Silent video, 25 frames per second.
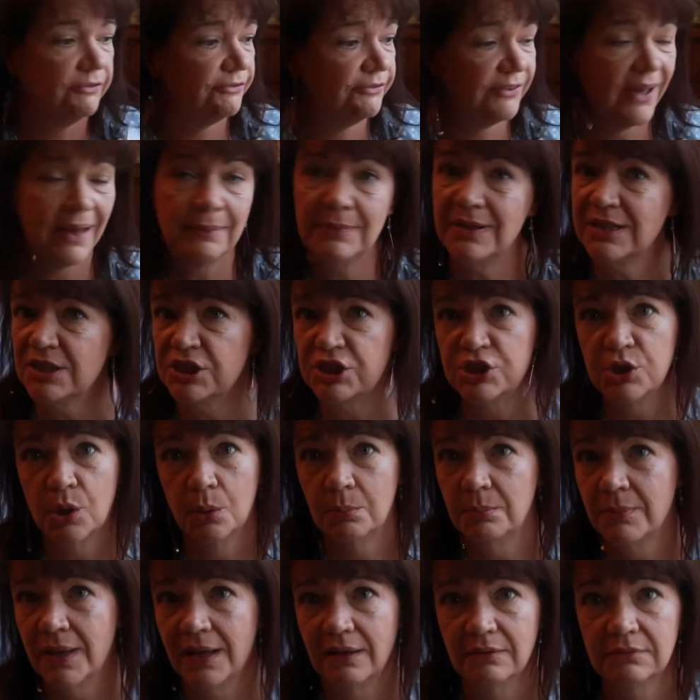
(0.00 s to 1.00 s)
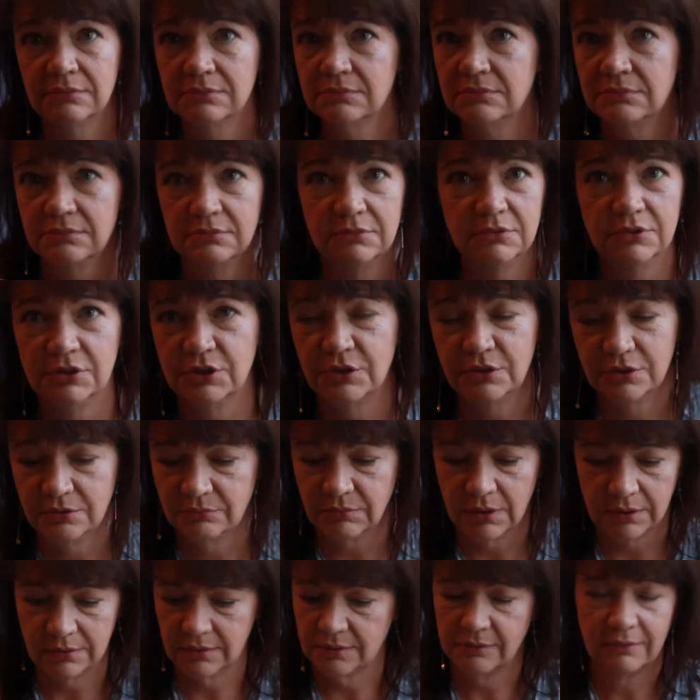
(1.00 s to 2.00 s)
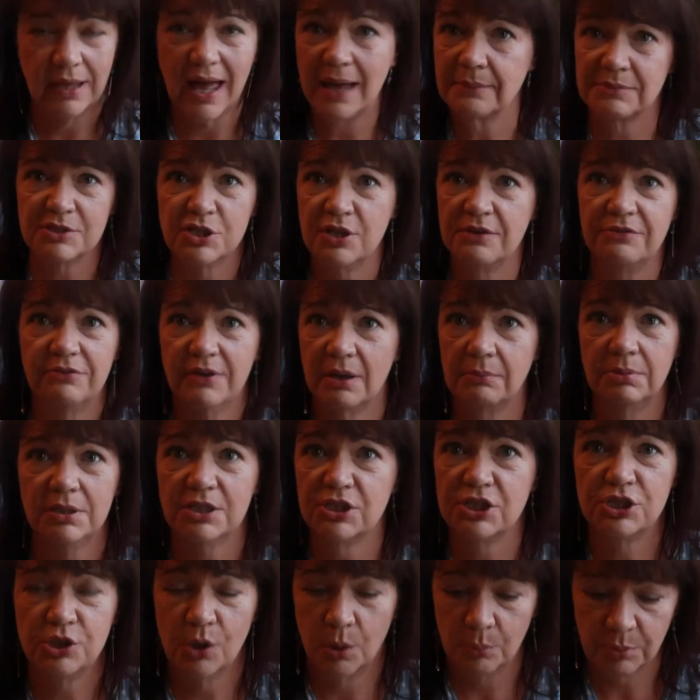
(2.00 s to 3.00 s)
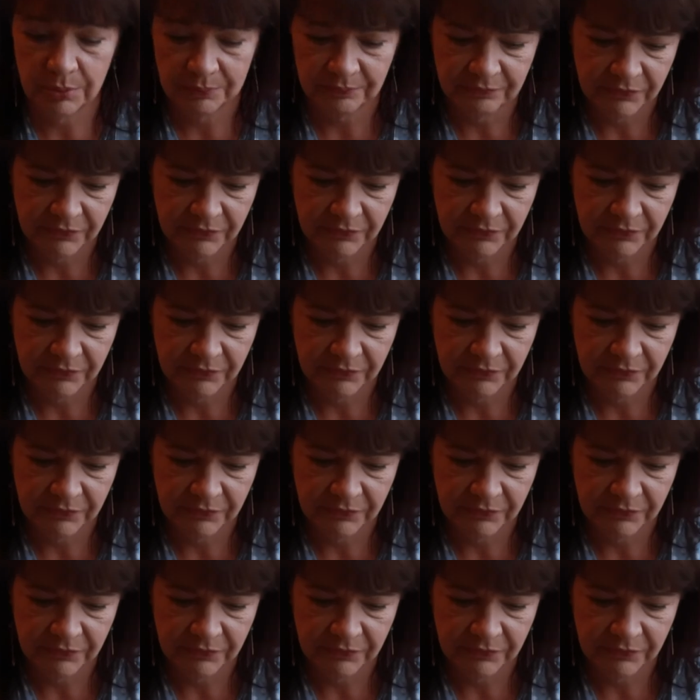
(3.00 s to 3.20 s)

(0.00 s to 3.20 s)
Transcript: Fabulous job, Mel. You, absolutely fabulous job.